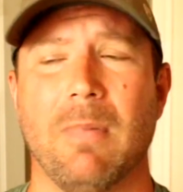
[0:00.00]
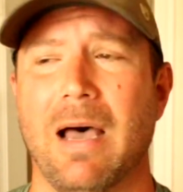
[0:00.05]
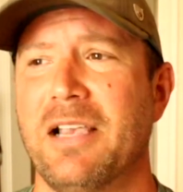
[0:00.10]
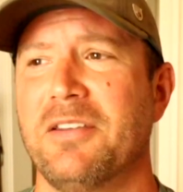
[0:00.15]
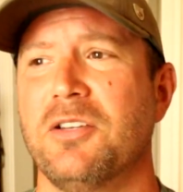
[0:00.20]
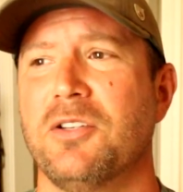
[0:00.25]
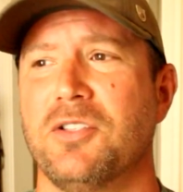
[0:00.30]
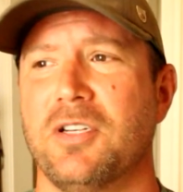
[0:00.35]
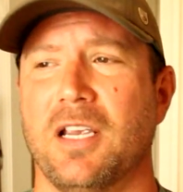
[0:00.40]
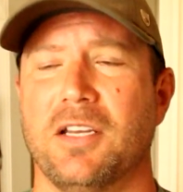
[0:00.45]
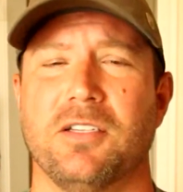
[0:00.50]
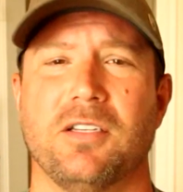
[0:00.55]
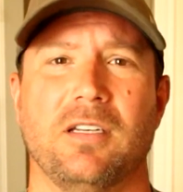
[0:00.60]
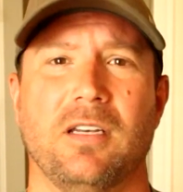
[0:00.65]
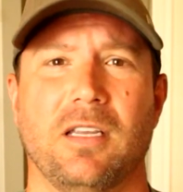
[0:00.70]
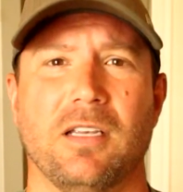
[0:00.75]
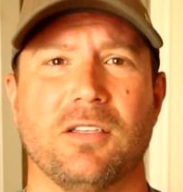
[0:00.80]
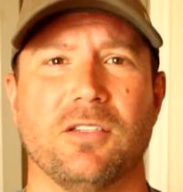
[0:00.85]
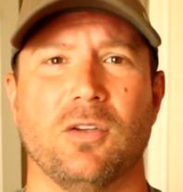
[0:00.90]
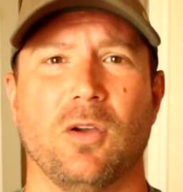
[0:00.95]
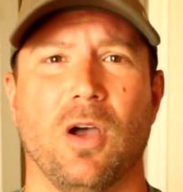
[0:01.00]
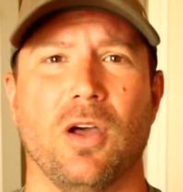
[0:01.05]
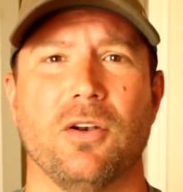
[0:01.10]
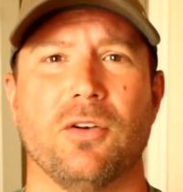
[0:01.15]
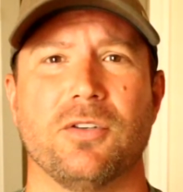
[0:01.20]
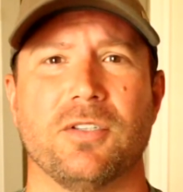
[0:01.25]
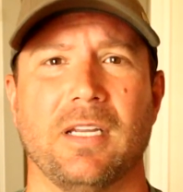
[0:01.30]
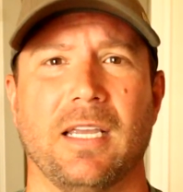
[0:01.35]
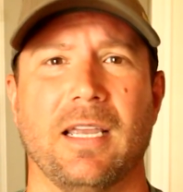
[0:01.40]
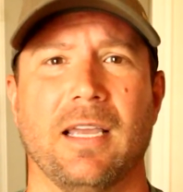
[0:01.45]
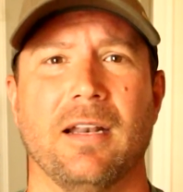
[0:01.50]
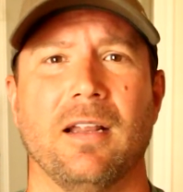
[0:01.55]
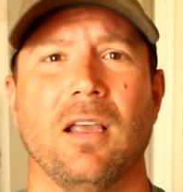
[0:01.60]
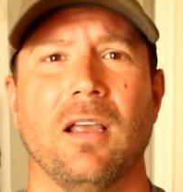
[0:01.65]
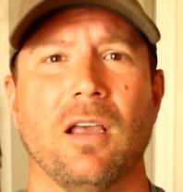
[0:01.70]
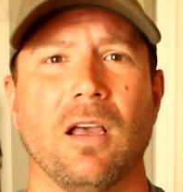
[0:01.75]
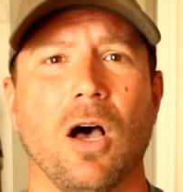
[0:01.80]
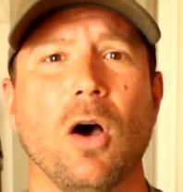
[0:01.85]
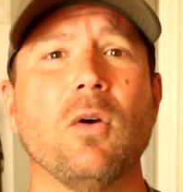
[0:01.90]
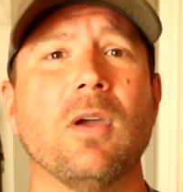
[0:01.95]
My suggestion is to understand
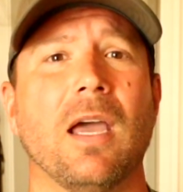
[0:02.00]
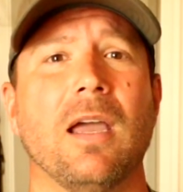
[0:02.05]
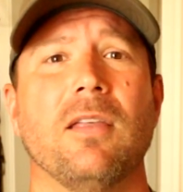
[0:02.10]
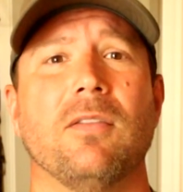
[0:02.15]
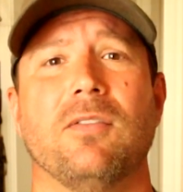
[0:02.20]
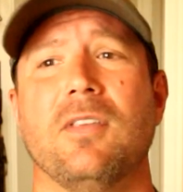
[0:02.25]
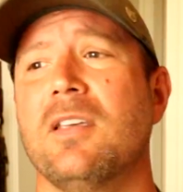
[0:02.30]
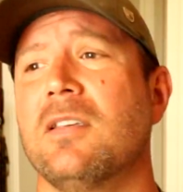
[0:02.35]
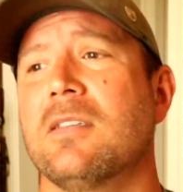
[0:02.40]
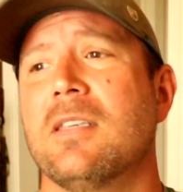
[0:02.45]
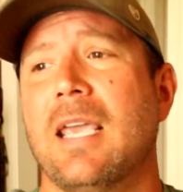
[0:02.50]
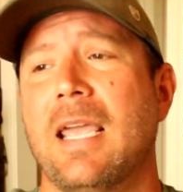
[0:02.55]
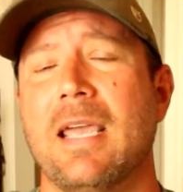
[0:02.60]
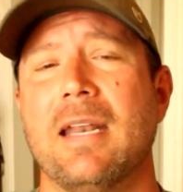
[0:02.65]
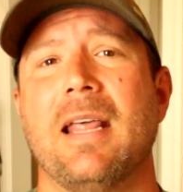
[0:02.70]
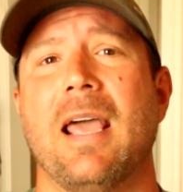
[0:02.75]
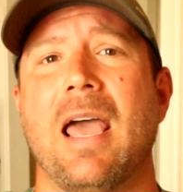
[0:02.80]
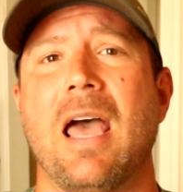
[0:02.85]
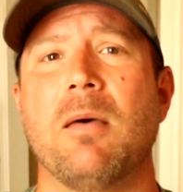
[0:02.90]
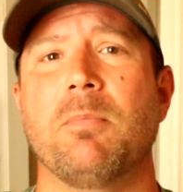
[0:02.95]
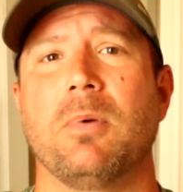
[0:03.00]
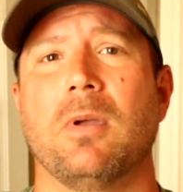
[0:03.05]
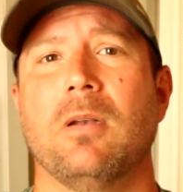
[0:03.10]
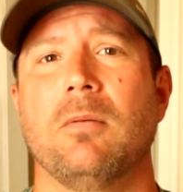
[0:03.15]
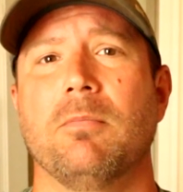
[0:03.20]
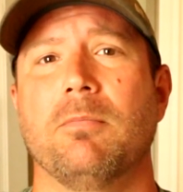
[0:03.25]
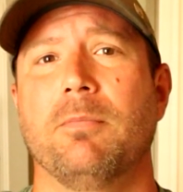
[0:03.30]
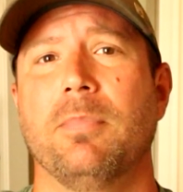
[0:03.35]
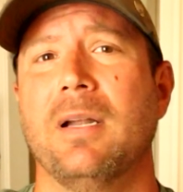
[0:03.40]
okay, this can happen,